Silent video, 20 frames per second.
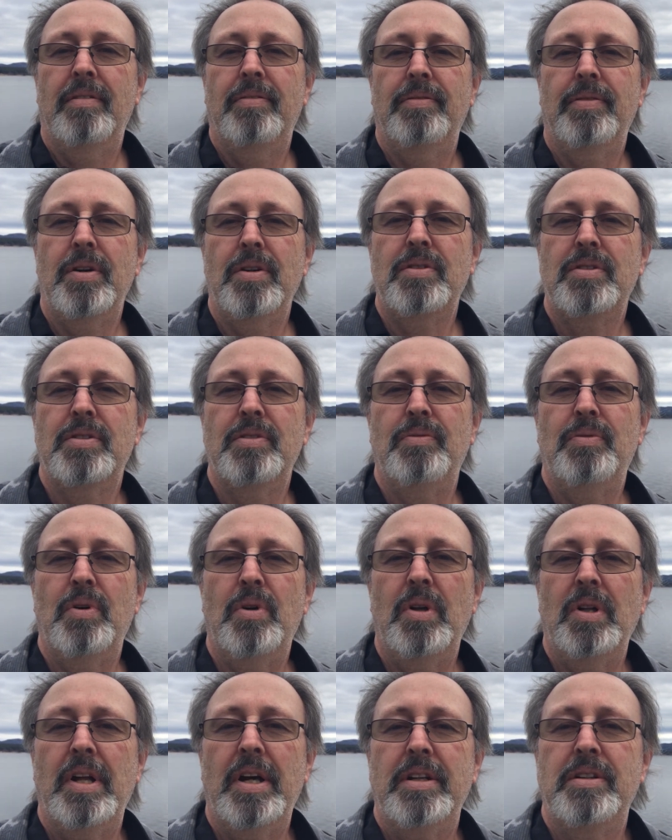First of
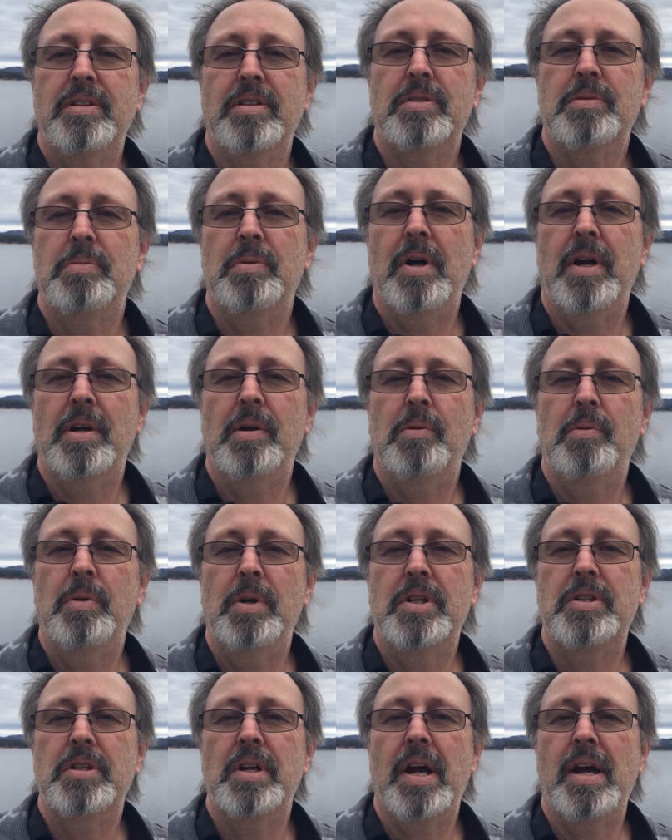all, I just want to
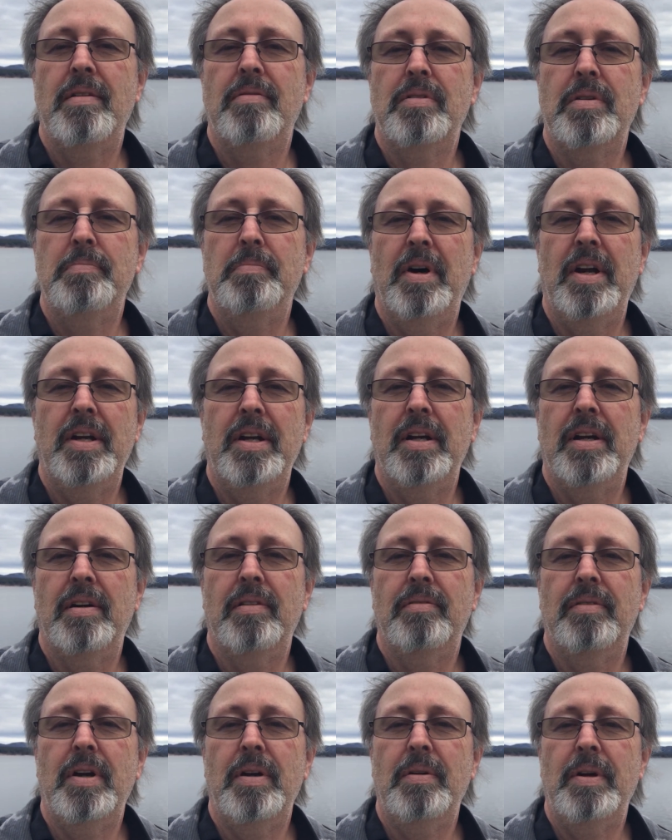wish everybody
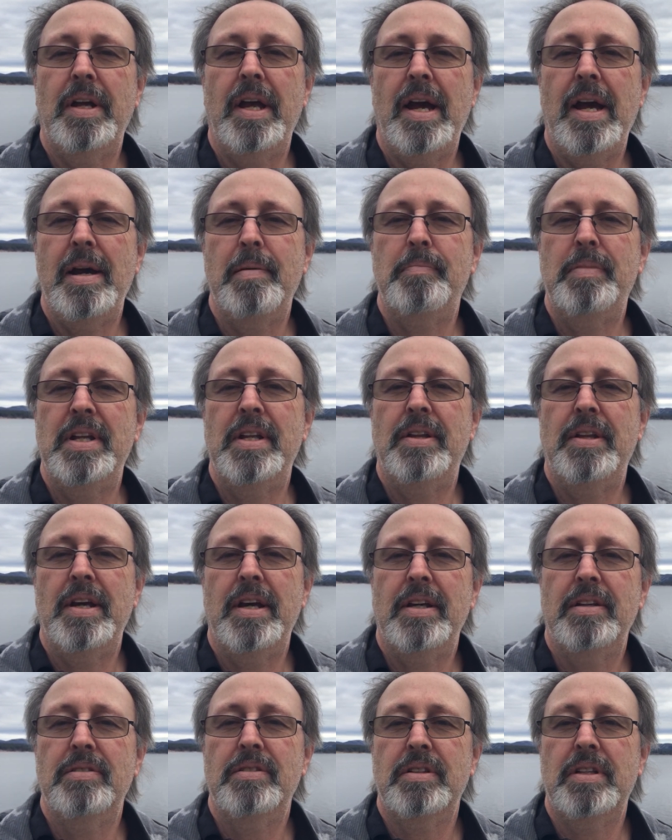a very happy
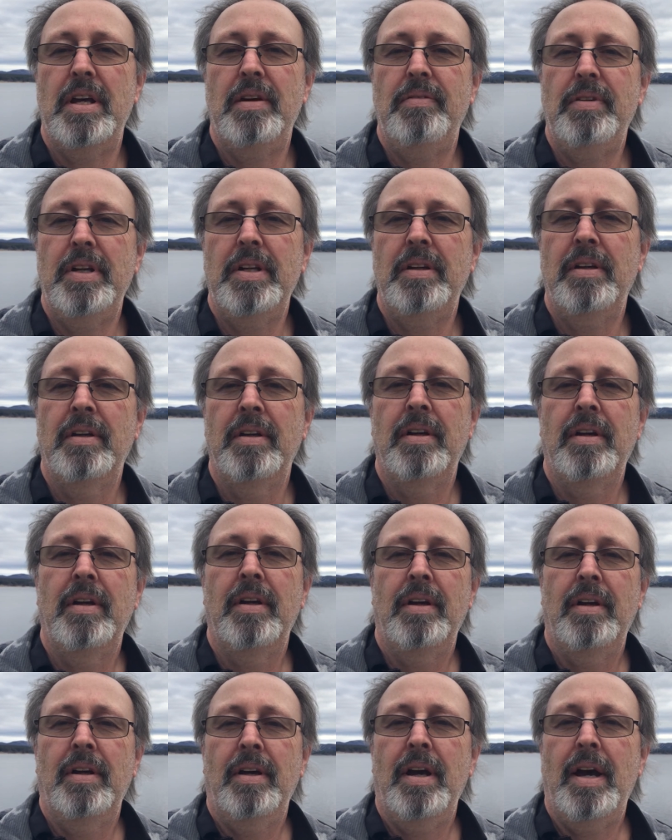Thanksgiving.
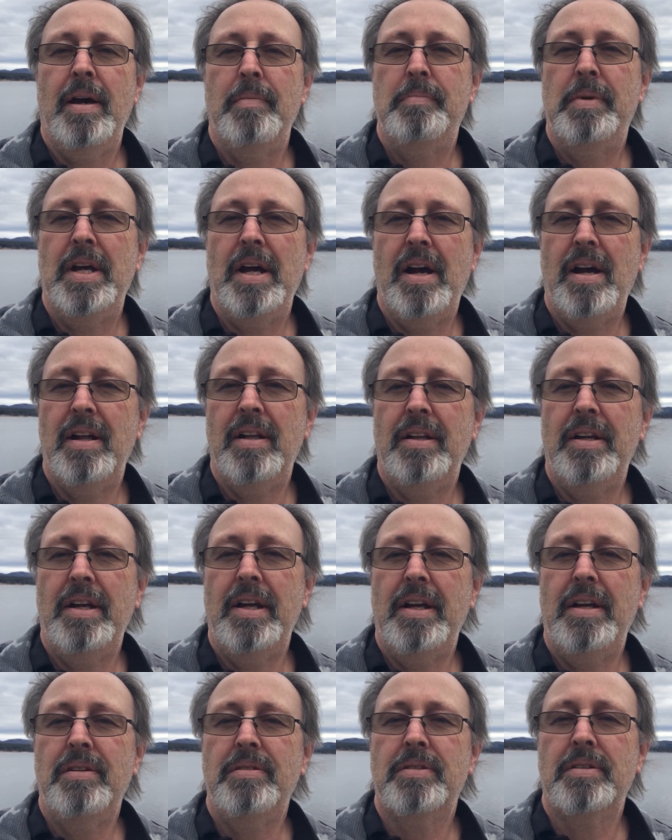Happy
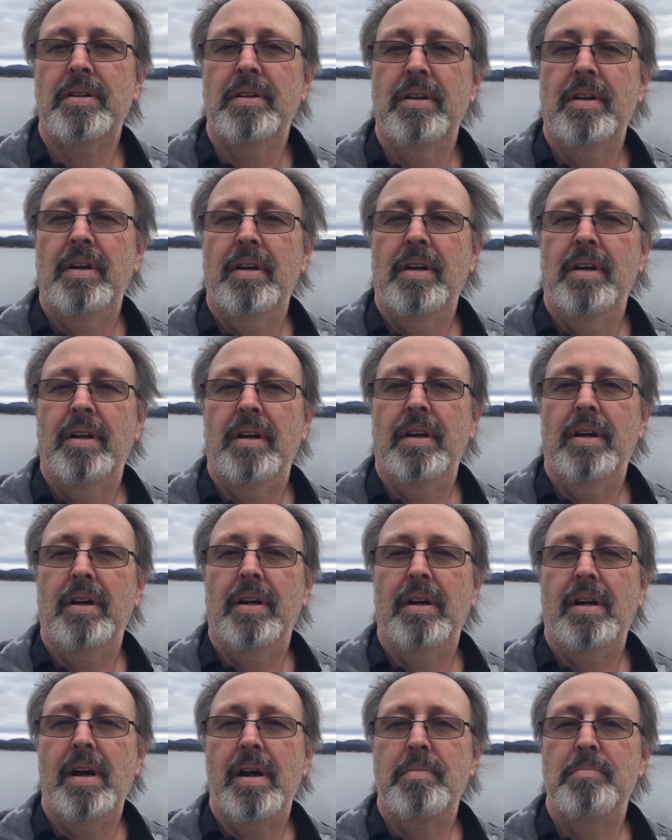holidays.
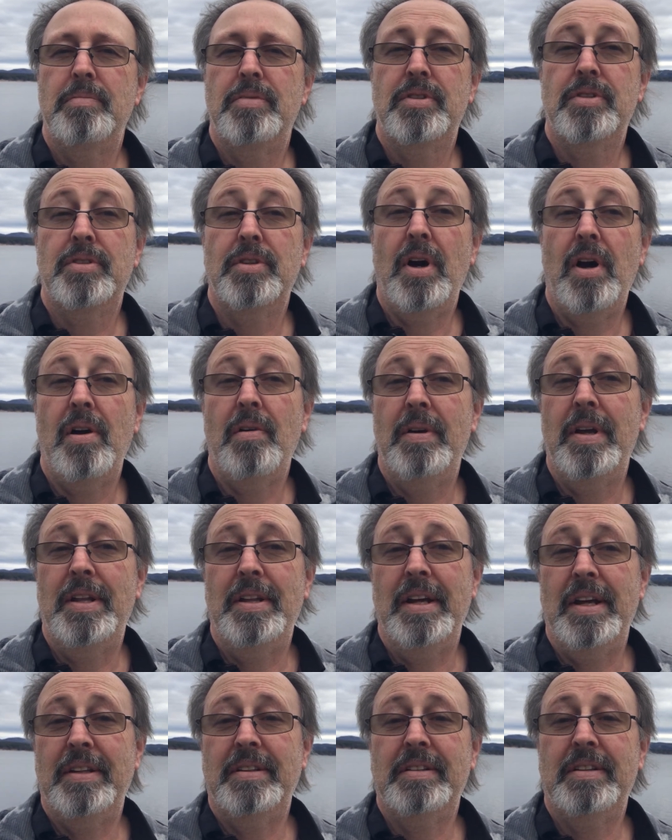I'm sorry
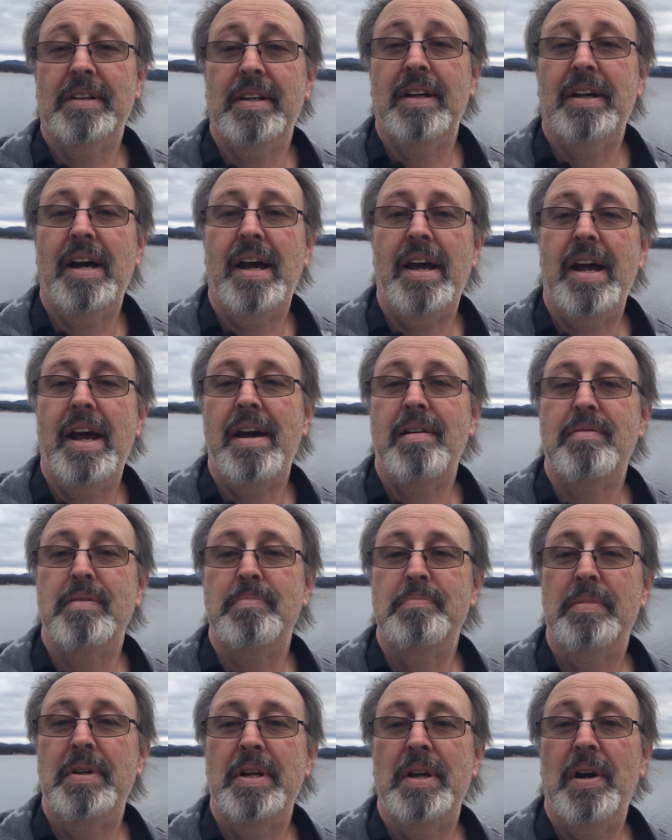that I
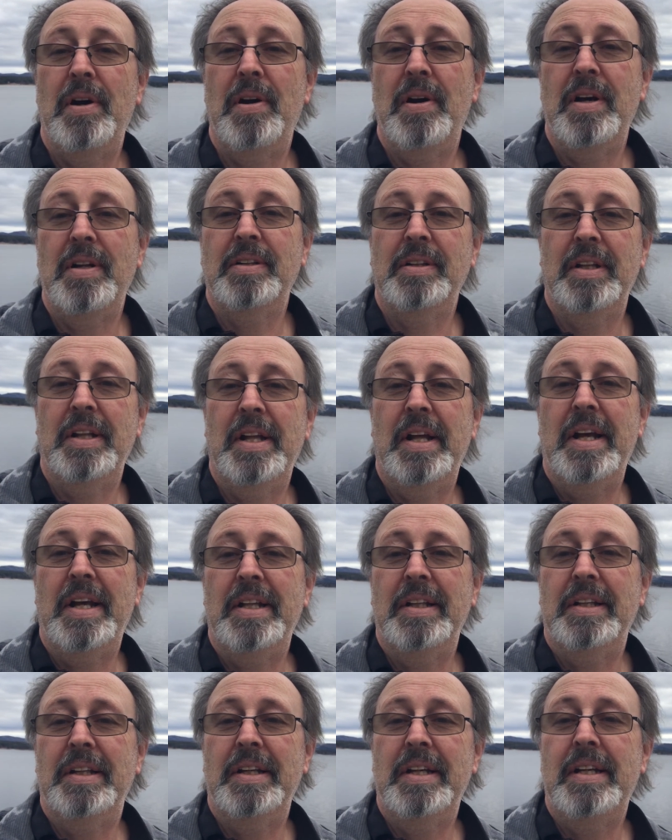haven't been on
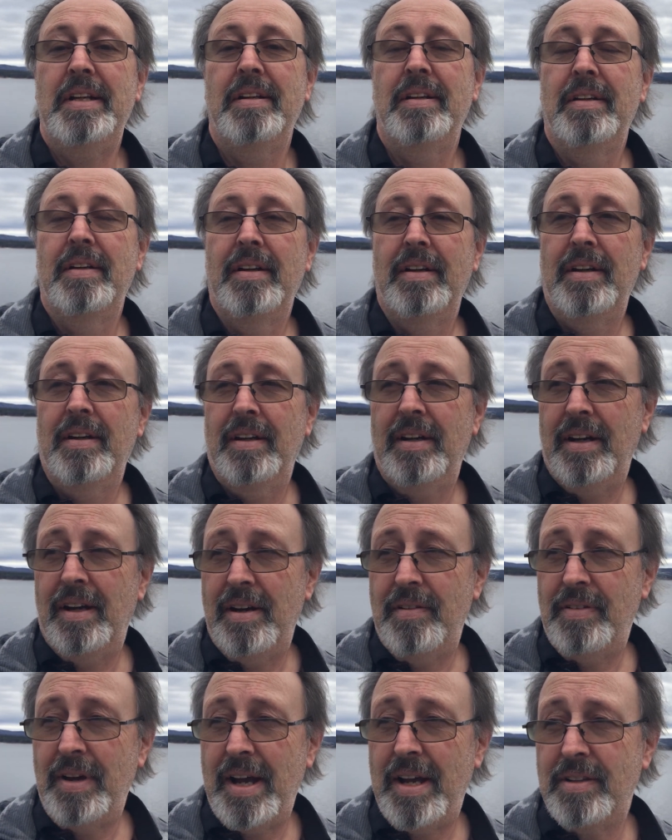lately.
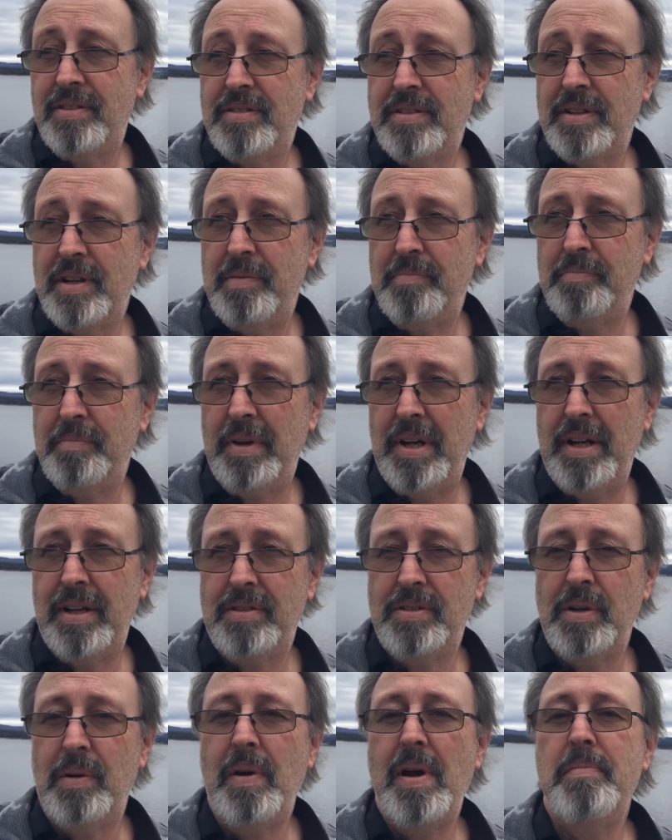I've had some,
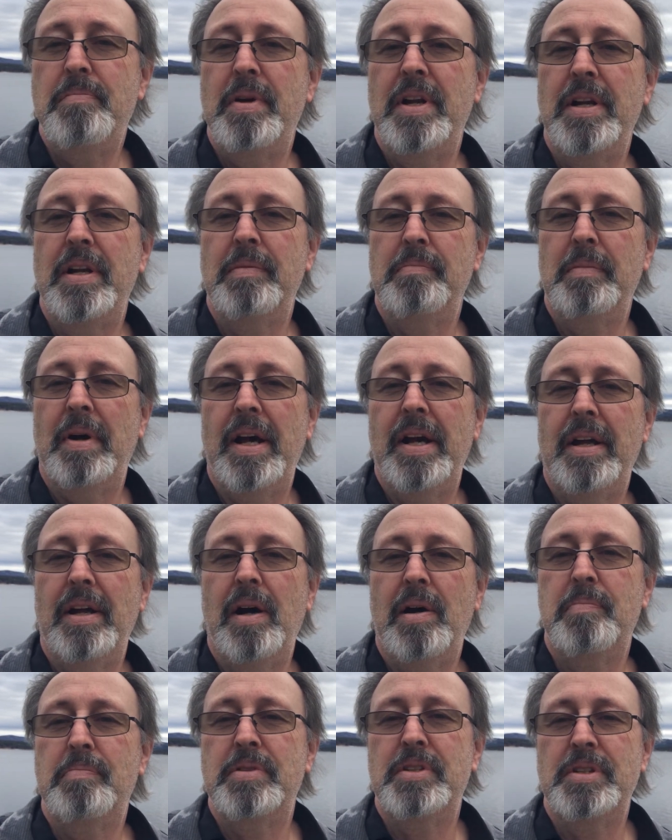so I've been at my
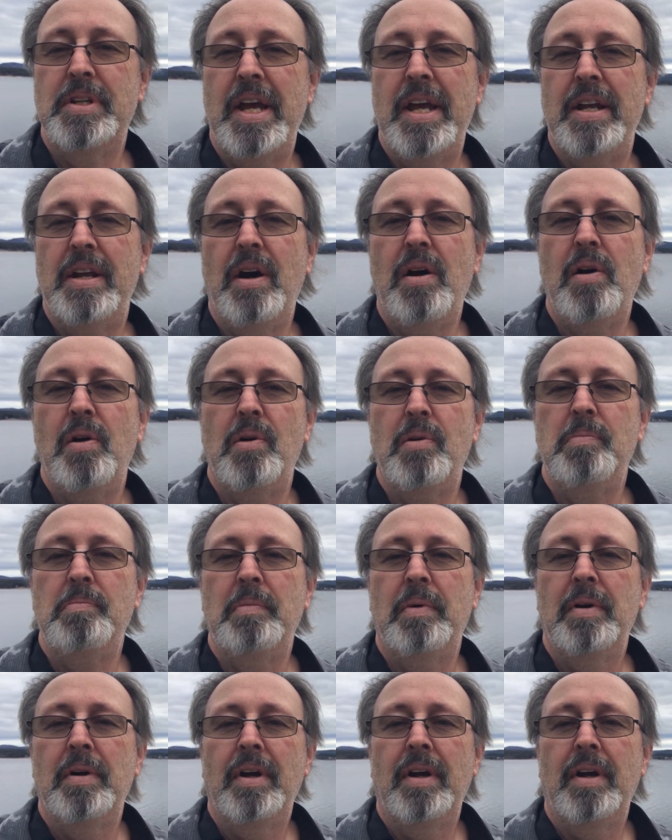upstate home.